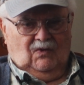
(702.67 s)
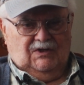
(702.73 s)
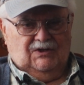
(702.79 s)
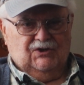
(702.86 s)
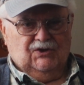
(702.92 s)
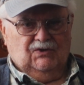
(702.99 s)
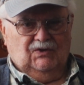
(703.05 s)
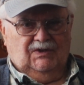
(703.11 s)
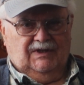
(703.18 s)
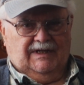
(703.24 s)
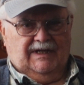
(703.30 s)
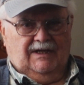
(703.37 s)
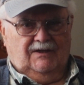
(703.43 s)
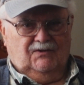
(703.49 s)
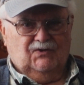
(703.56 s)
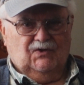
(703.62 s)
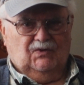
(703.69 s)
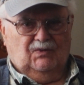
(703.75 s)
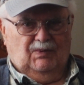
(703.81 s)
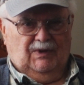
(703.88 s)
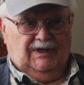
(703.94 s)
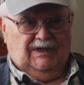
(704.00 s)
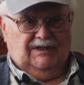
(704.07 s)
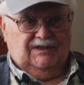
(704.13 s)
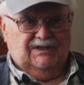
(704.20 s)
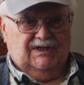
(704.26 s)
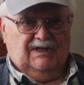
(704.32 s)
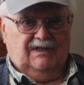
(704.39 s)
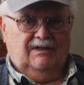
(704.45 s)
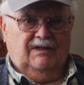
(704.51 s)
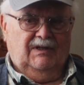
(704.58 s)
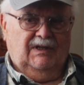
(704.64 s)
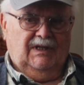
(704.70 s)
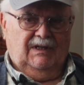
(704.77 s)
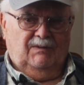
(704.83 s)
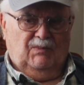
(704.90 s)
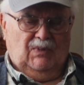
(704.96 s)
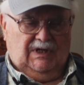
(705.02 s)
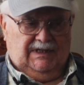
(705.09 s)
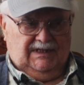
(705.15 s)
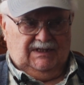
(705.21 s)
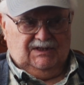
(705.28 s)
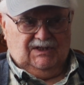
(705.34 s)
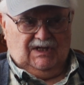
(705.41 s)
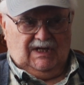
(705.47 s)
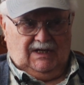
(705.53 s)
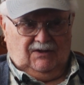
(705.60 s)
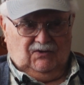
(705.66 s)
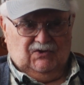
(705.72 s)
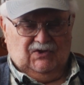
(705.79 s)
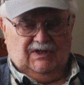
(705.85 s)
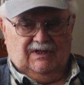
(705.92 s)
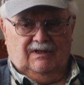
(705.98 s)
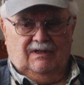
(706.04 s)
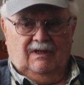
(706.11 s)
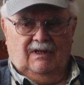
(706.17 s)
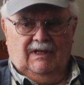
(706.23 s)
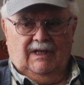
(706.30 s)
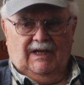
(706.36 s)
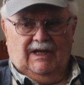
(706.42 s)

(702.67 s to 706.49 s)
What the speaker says: we sold the council place and bought this house in